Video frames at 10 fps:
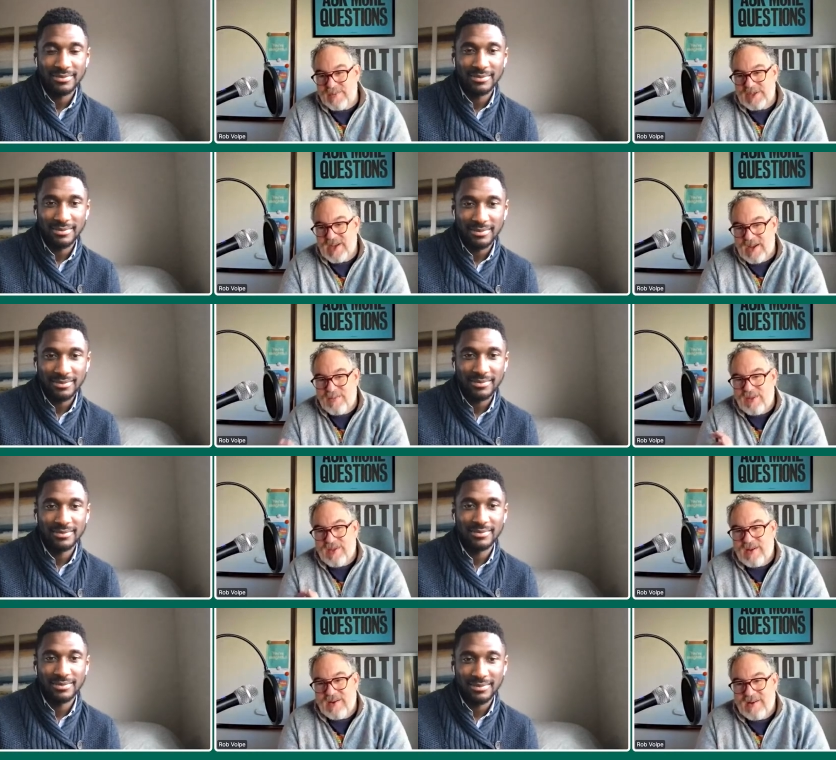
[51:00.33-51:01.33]
Speaker 1: steps to
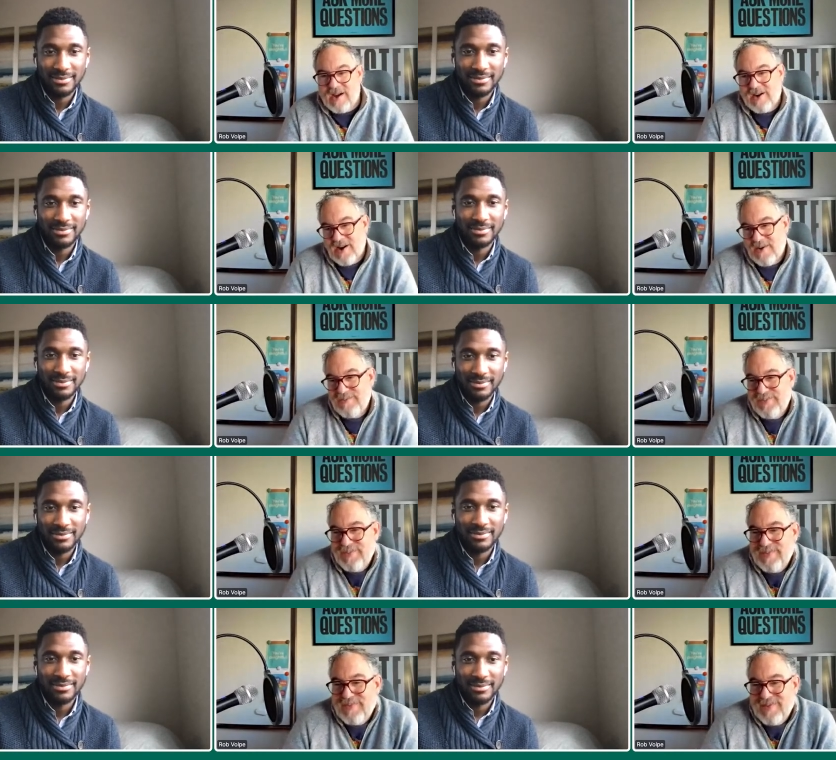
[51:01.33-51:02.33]
empathy.com.
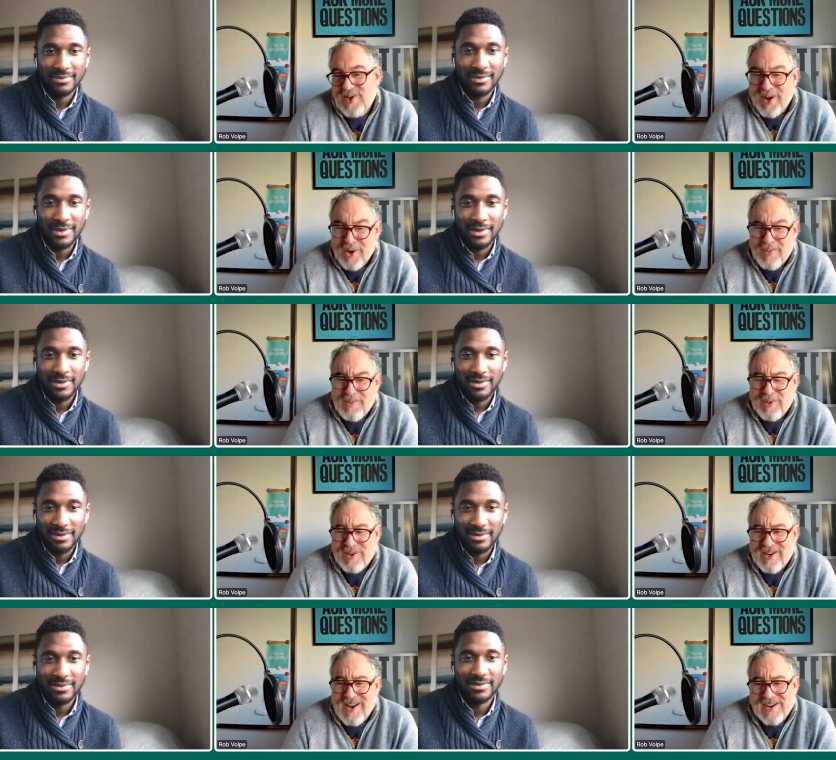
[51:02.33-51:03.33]
So I hope
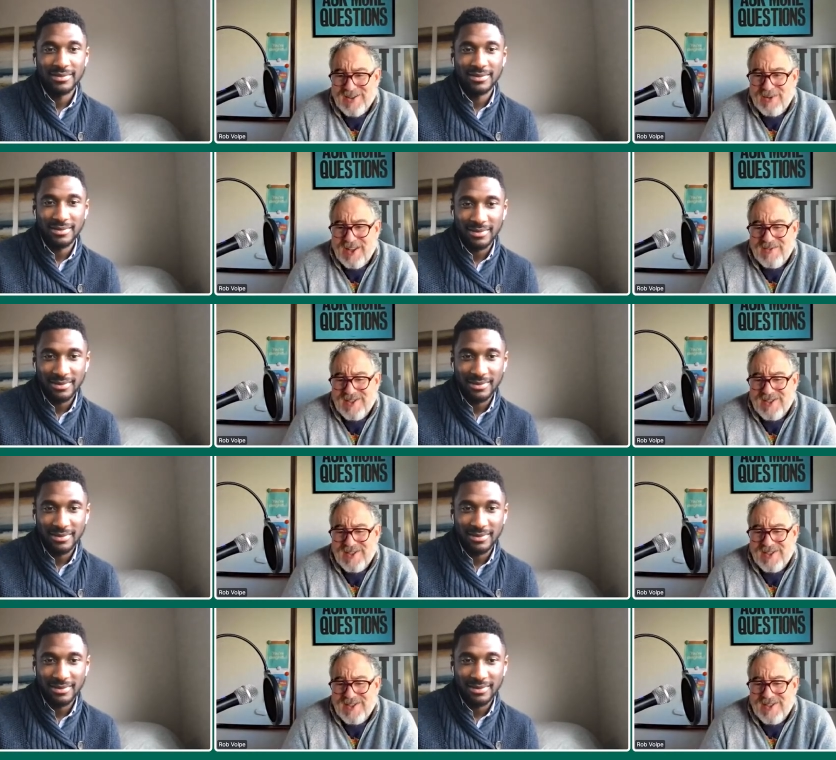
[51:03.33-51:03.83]
people connect. I would